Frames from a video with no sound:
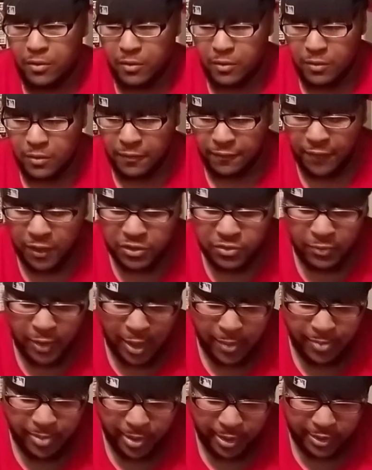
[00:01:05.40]
The first
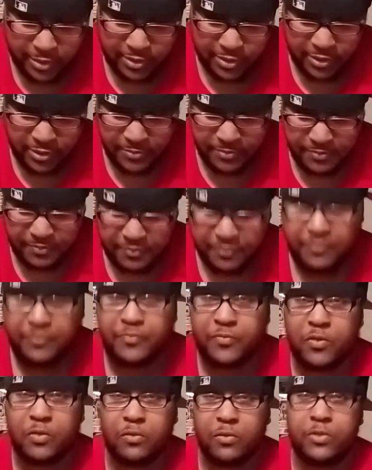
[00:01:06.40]
one I picked up,
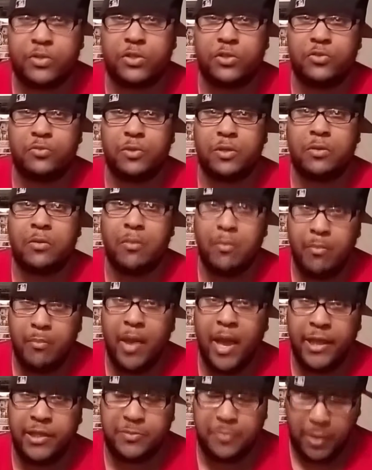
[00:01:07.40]
or excuse me,
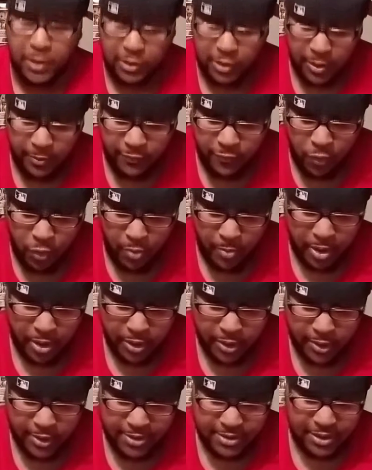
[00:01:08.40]
Banks picked up for
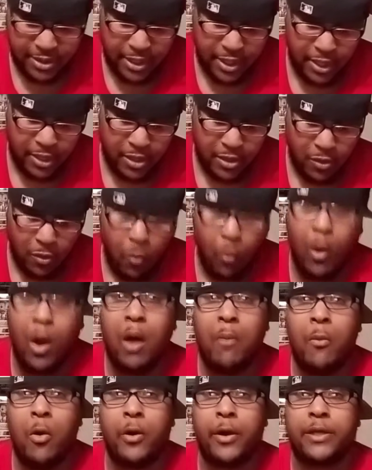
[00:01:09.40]
me, is a
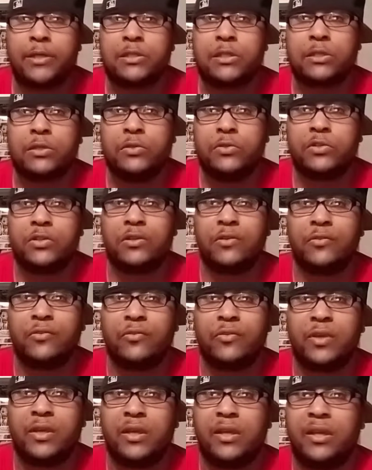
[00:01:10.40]
Walmart
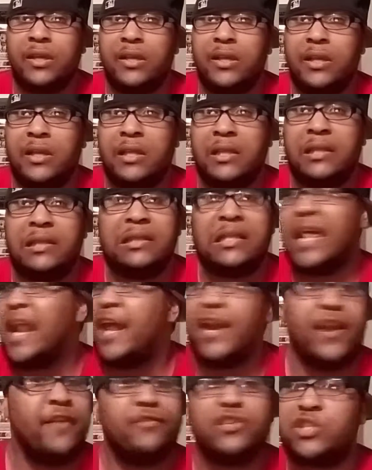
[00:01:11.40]
exclusive
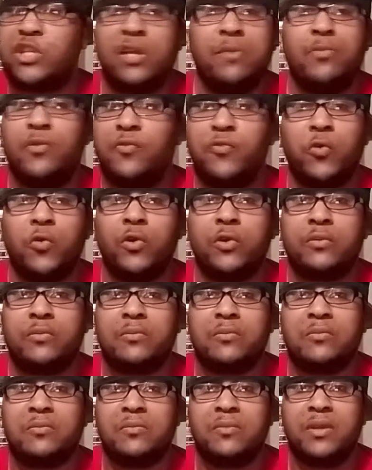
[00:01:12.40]
that I've never seen before.
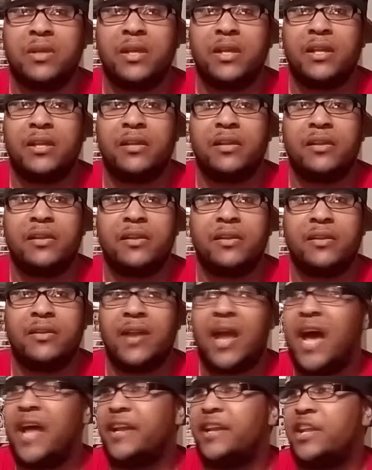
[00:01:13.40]

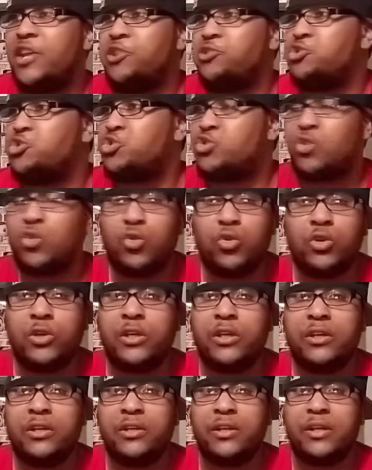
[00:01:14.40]
Not in
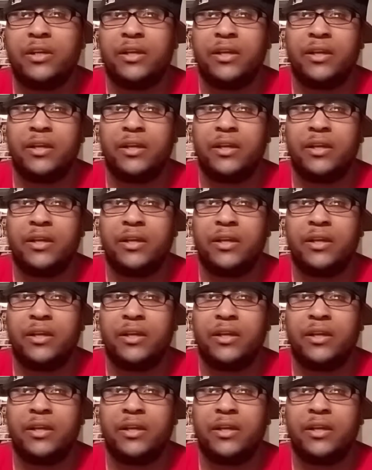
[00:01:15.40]
store.